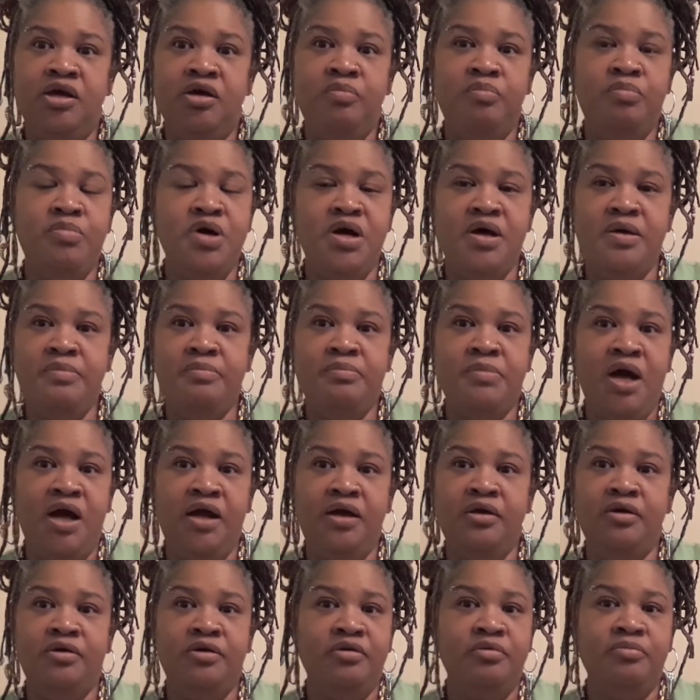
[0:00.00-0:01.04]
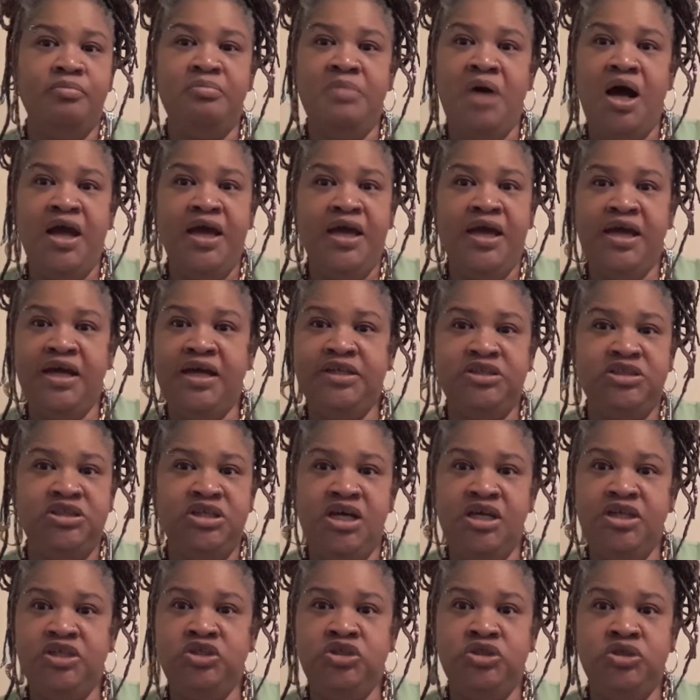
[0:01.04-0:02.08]
but my my
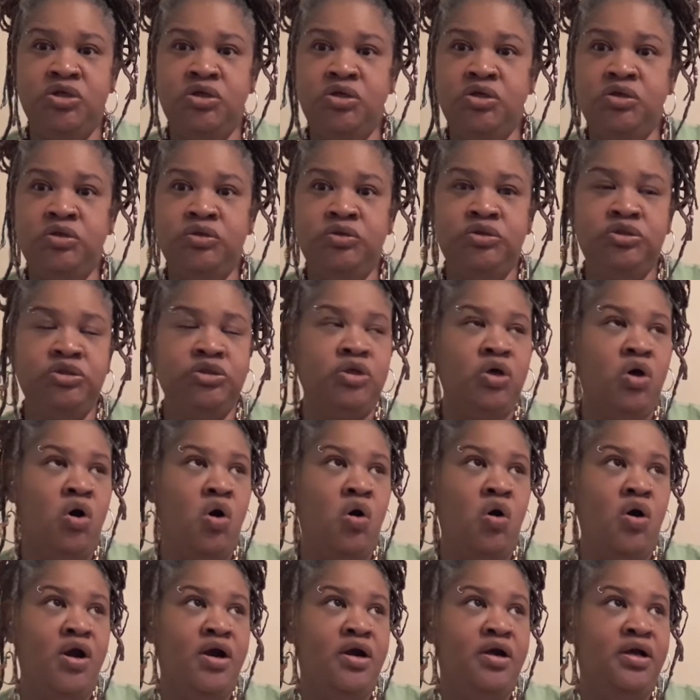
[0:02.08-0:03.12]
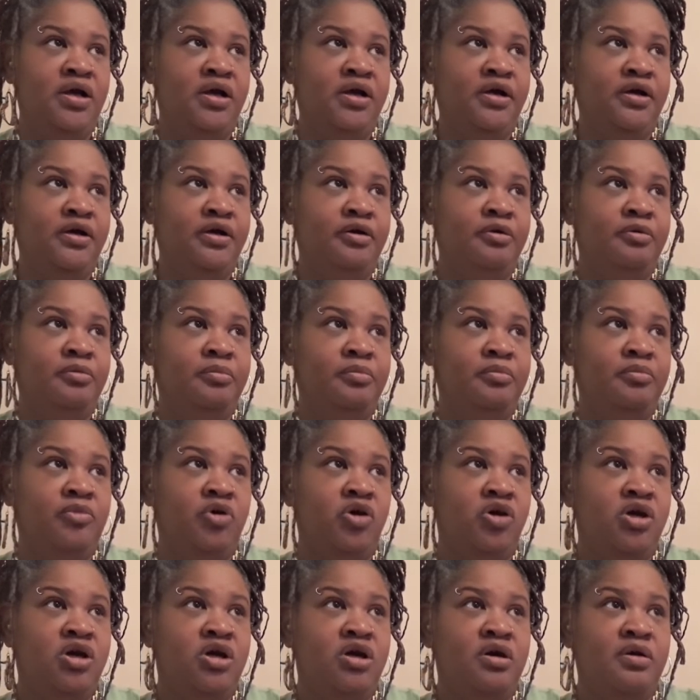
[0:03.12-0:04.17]
ancestors are um
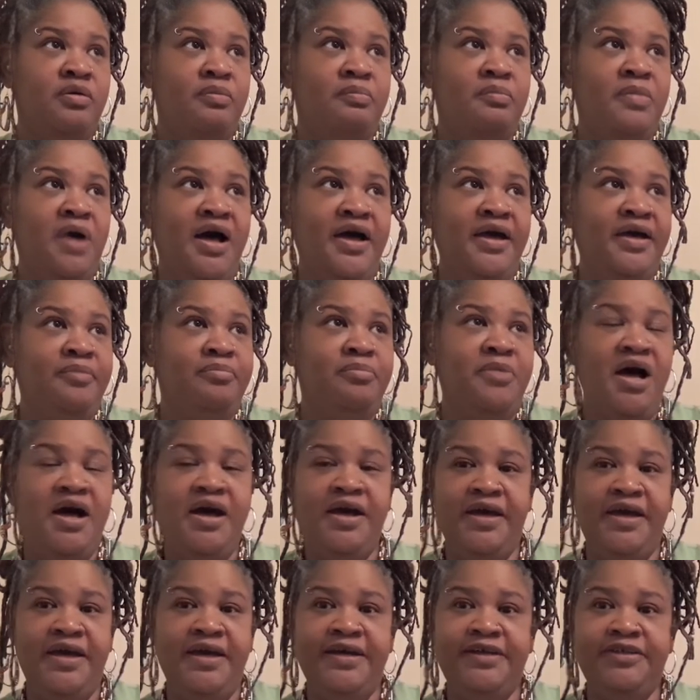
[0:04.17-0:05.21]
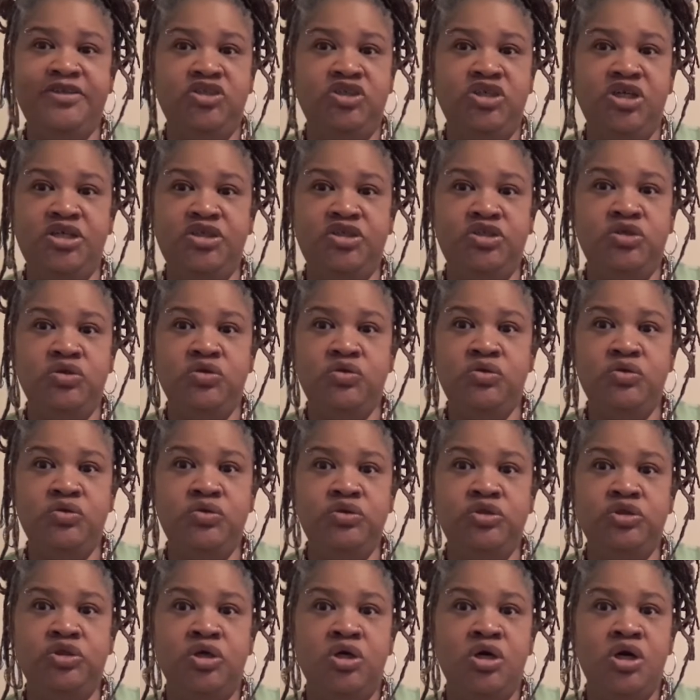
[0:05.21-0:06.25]
my my
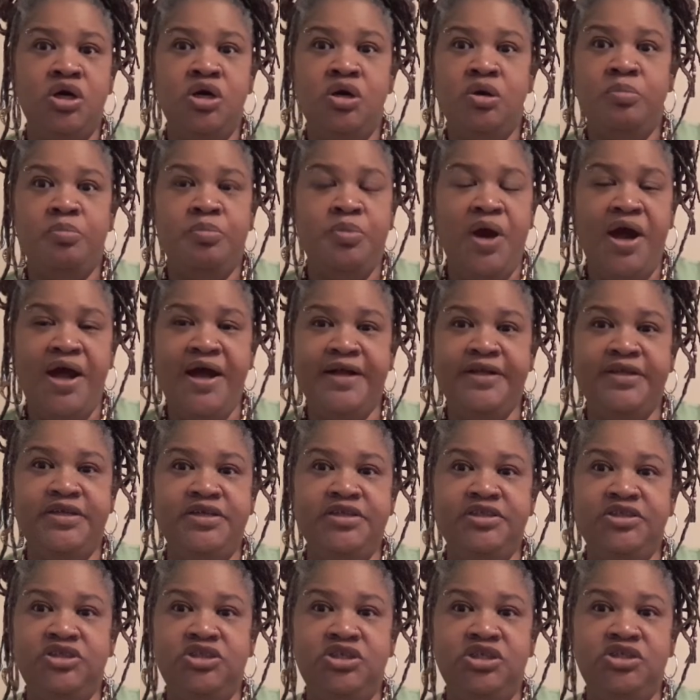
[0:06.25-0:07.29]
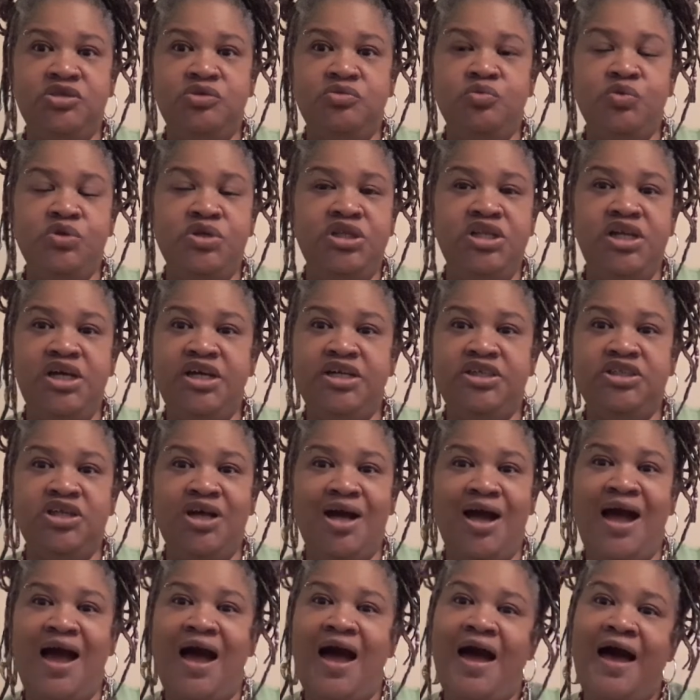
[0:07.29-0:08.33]
ancestors practice this religion.
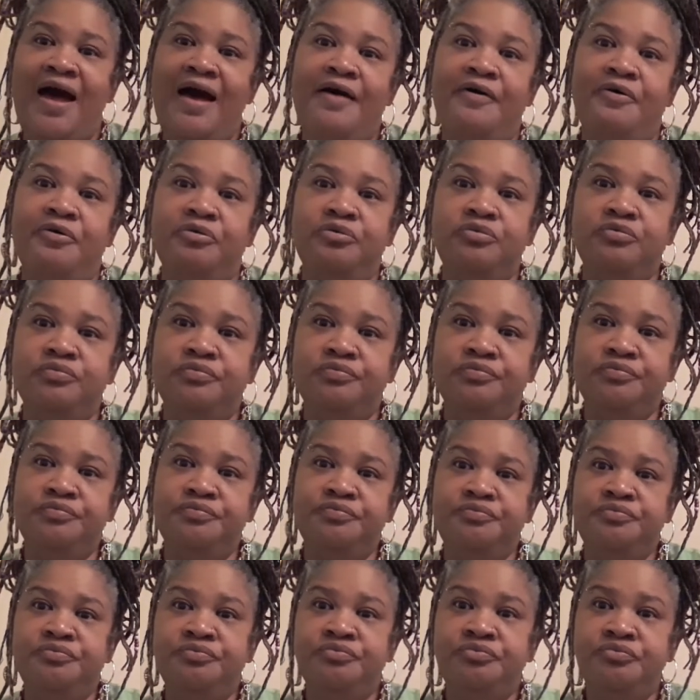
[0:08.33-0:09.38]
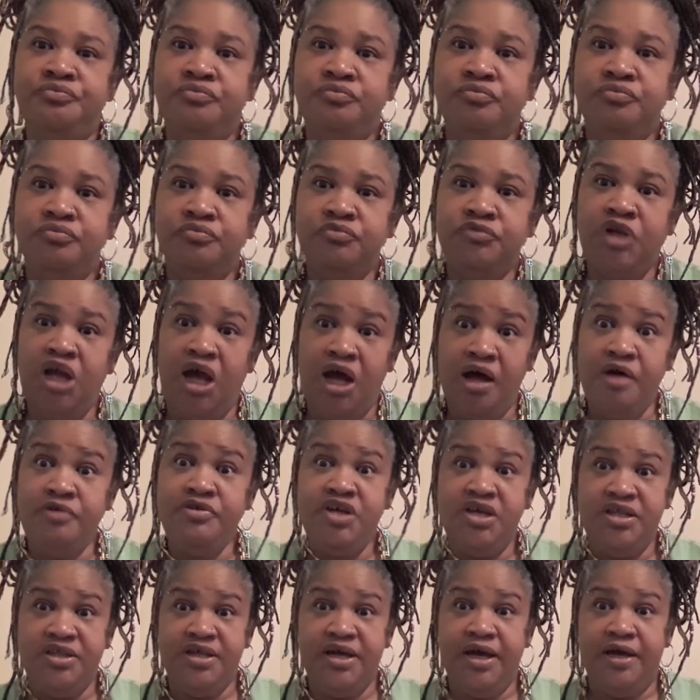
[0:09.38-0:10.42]
How? How
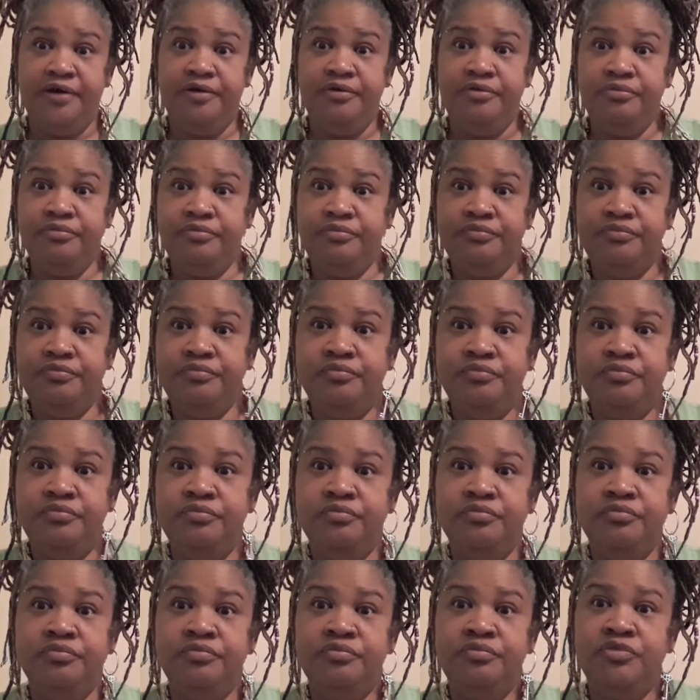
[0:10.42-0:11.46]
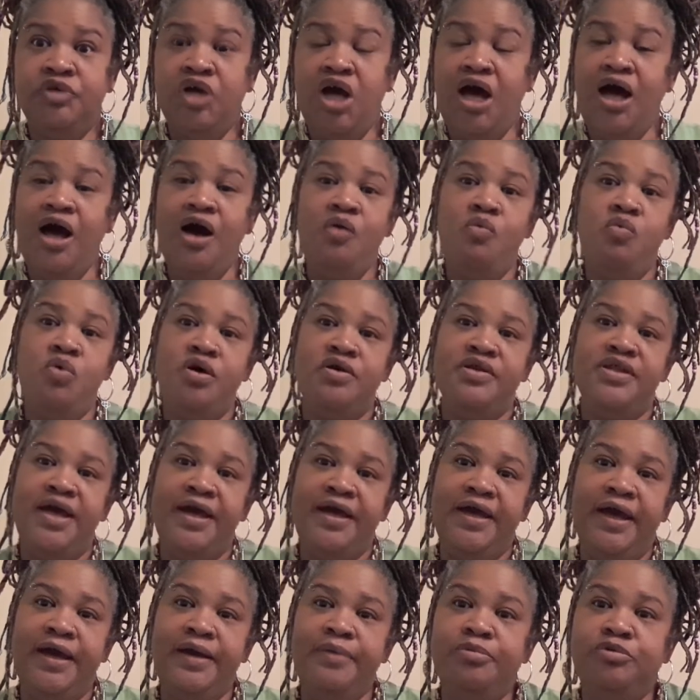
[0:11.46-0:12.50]
did they? How were they
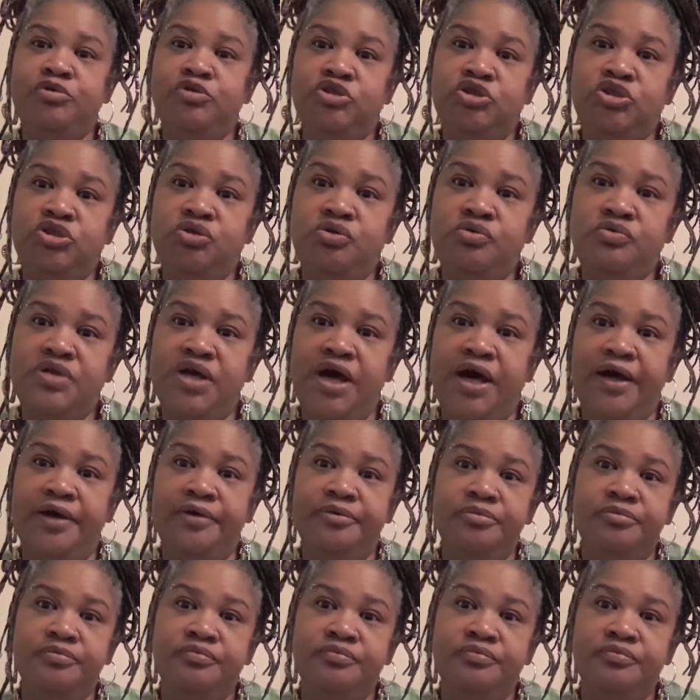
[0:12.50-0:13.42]
able to do that?